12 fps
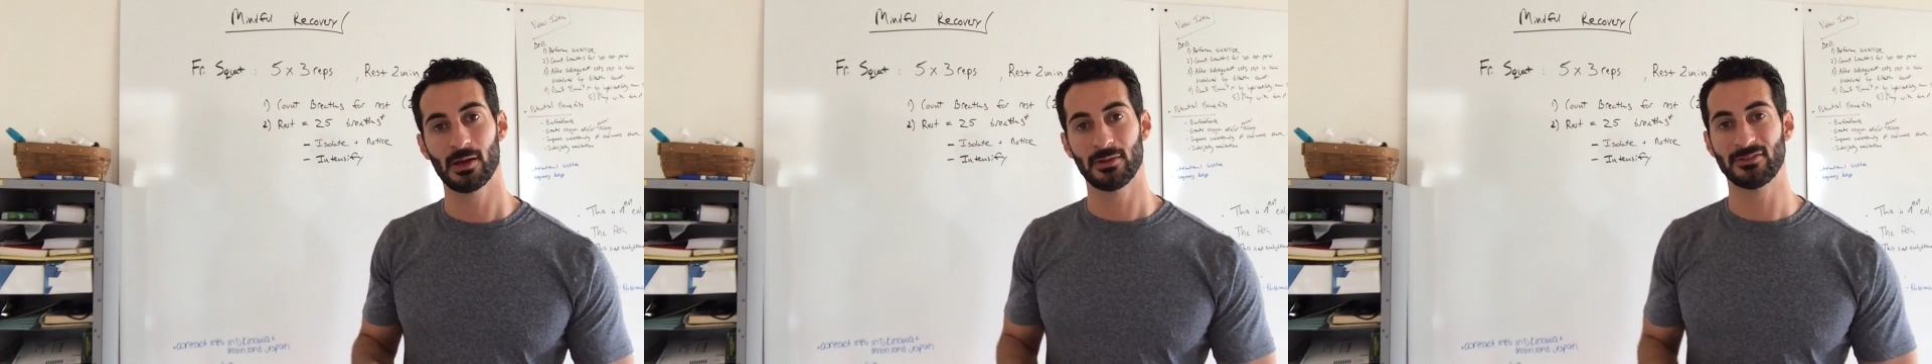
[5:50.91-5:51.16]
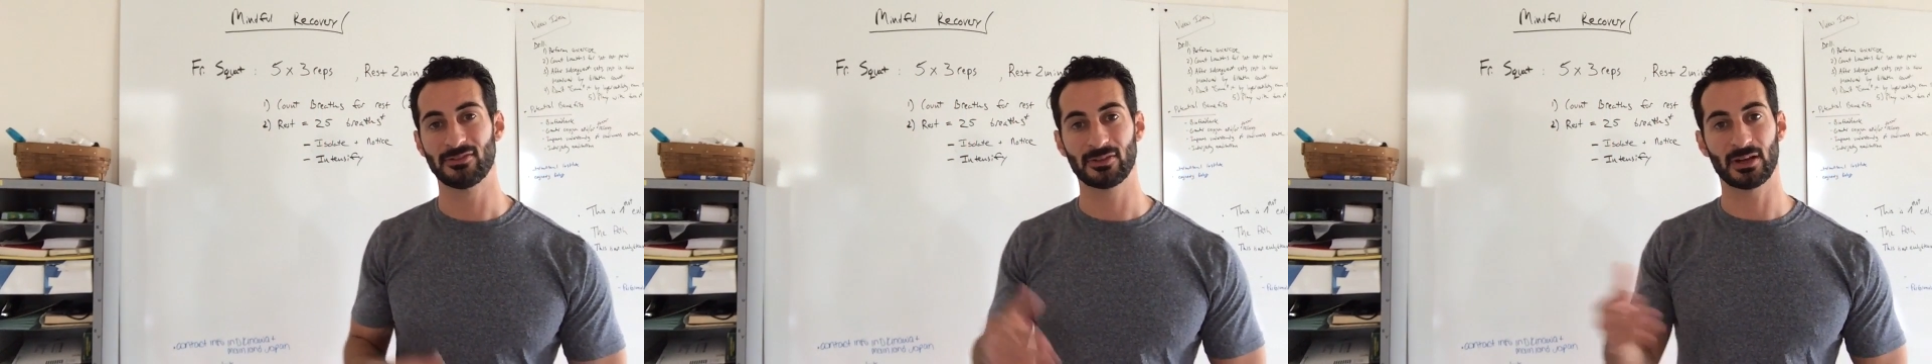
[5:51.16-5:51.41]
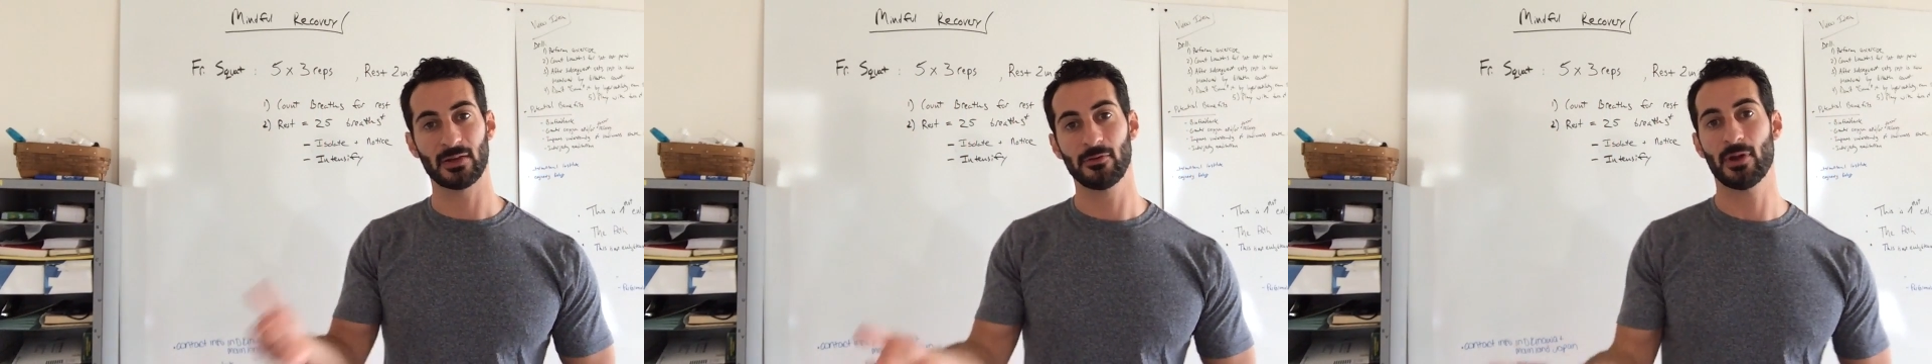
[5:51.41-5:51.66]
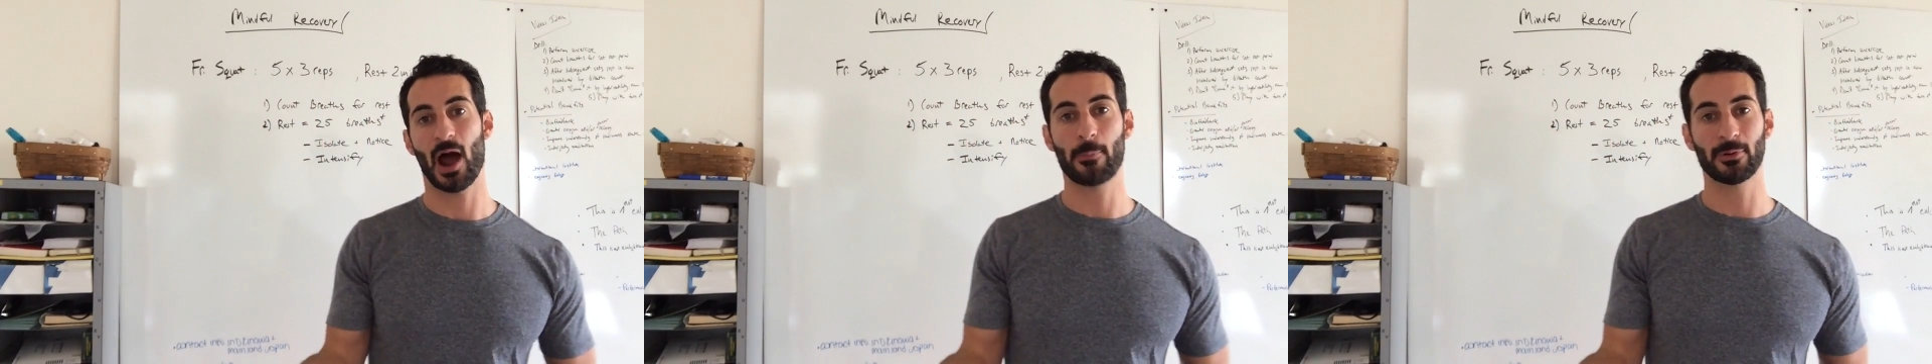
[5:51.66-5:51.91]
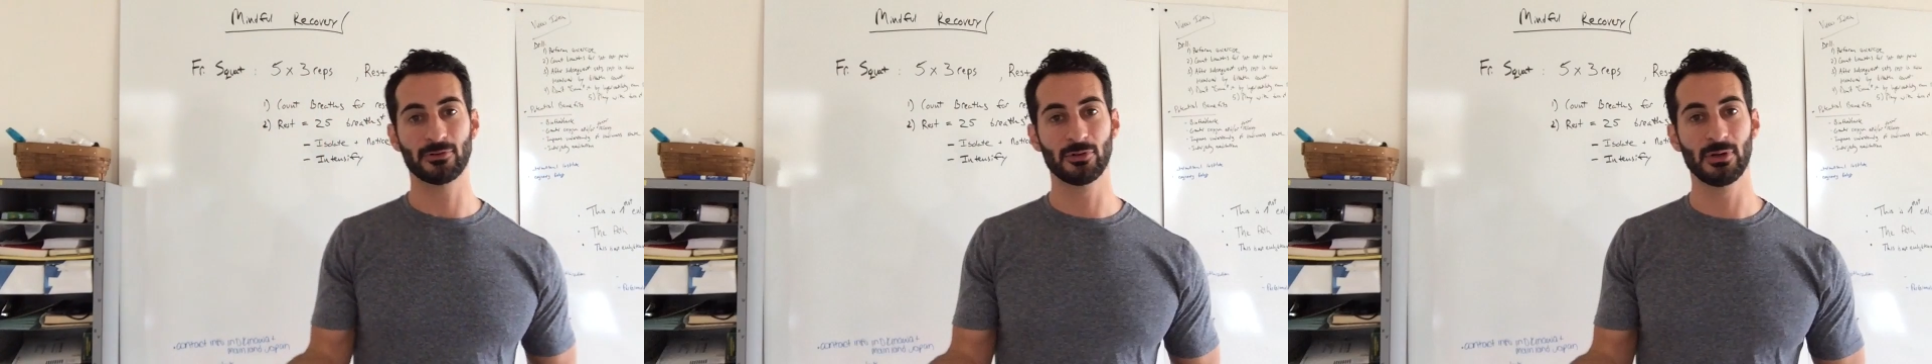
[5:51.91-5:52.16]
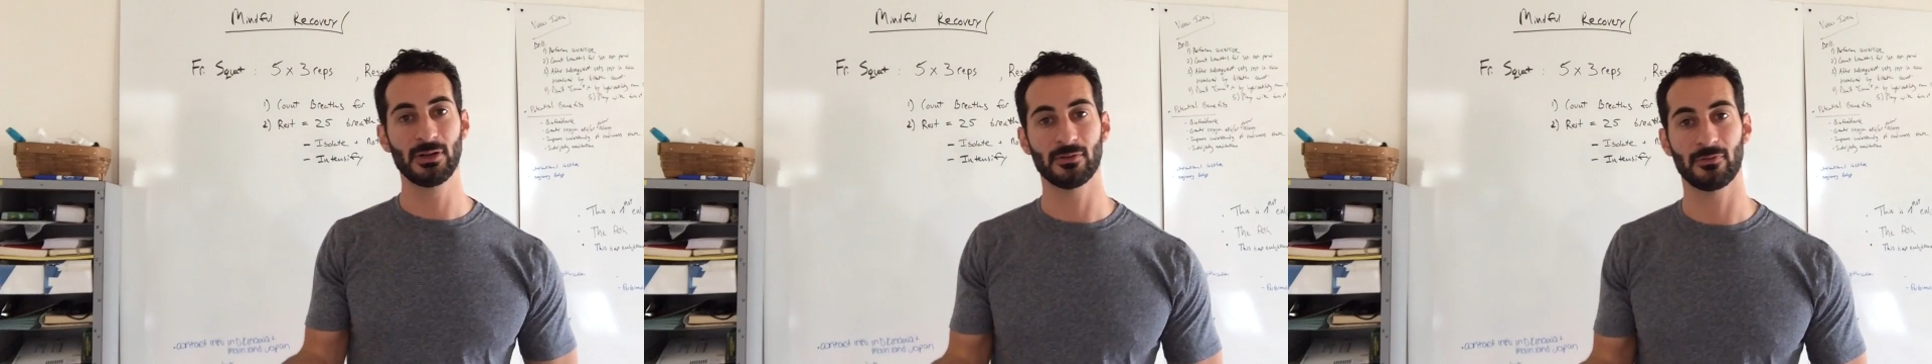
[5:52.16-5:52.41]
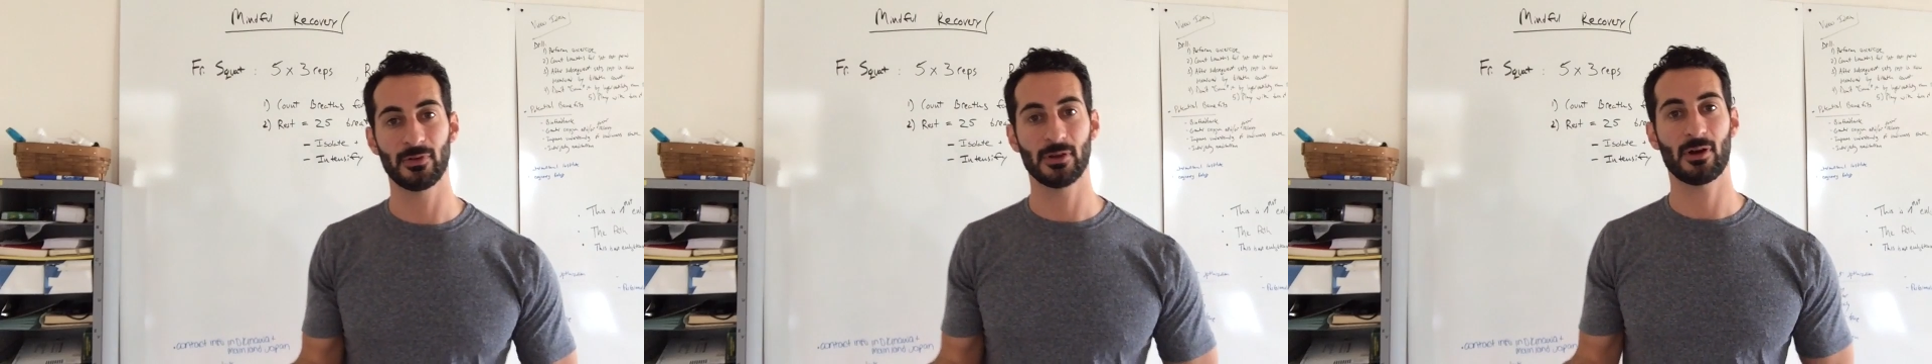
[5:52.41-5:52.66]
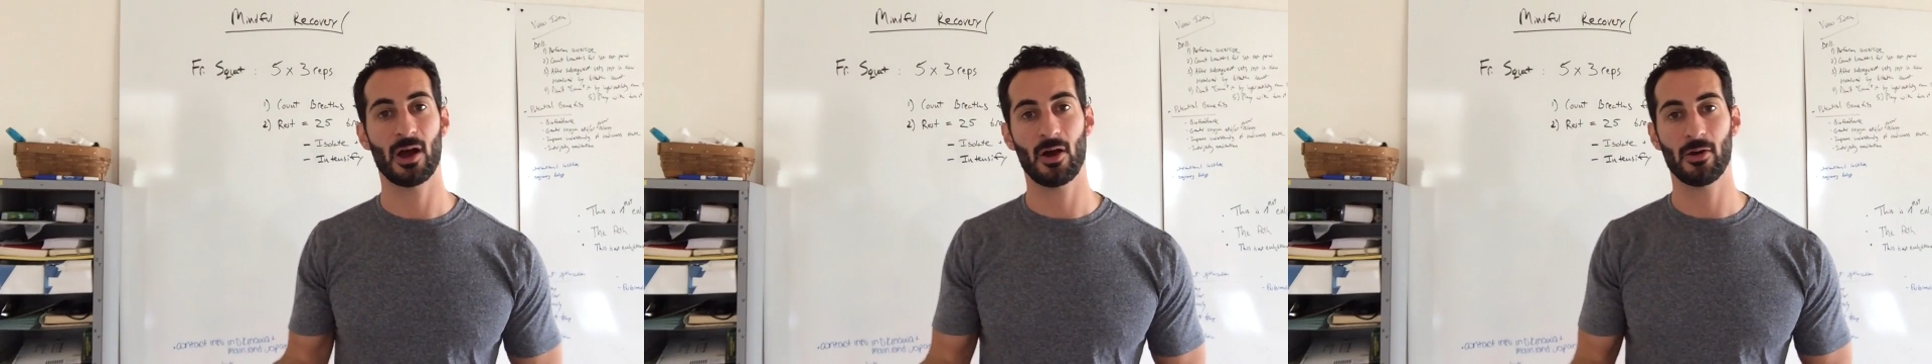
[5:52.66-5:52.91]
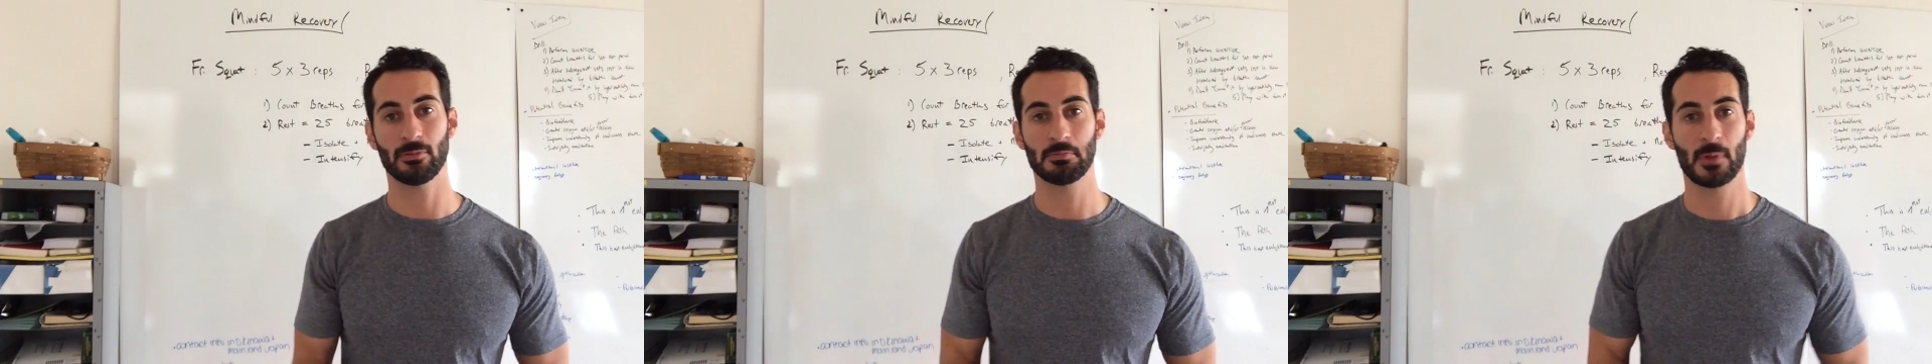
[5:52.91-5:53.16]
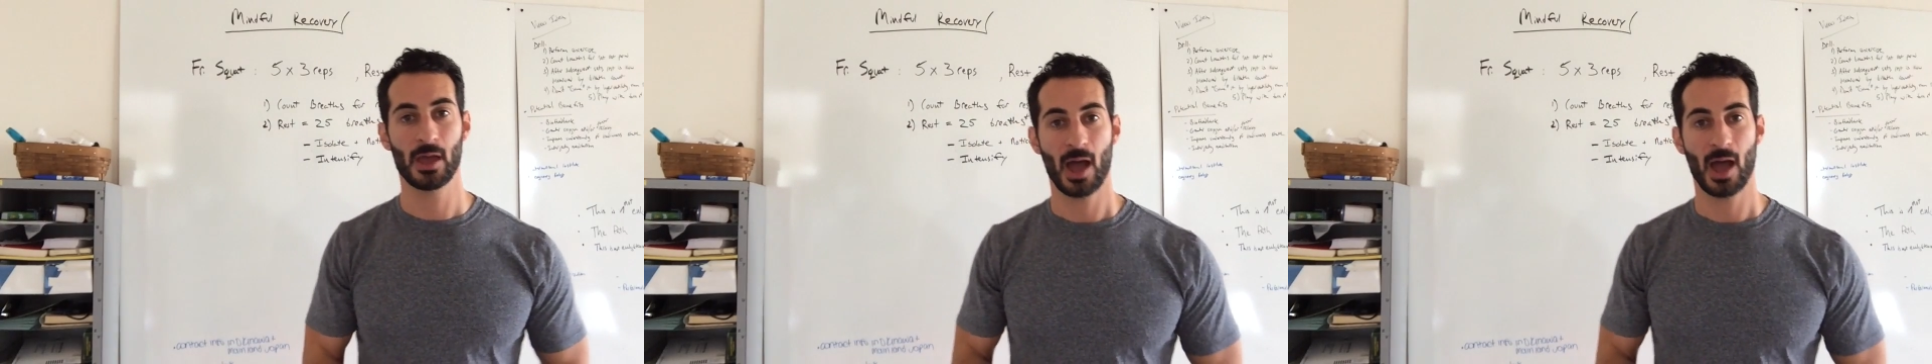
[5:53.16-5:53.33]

This is going to give you an opportunity to figure out